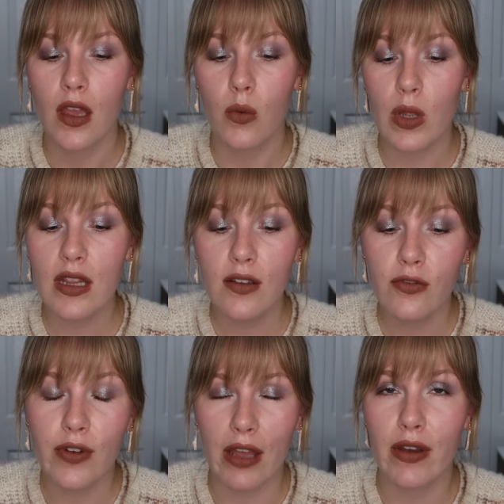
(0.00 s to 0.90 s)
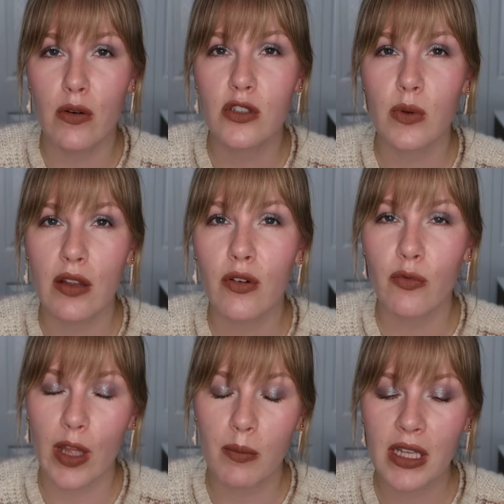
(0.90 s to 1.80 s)
we live 5 hours away from
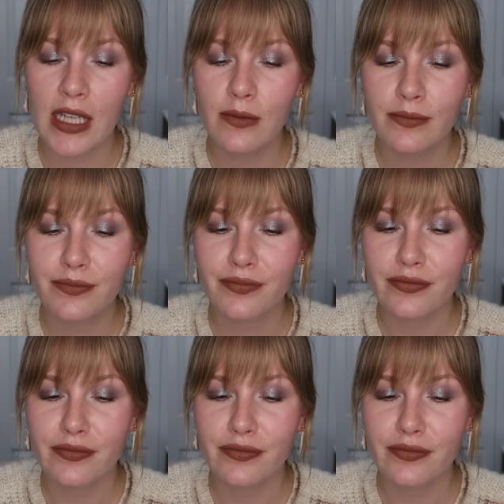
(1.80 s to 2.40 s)
family.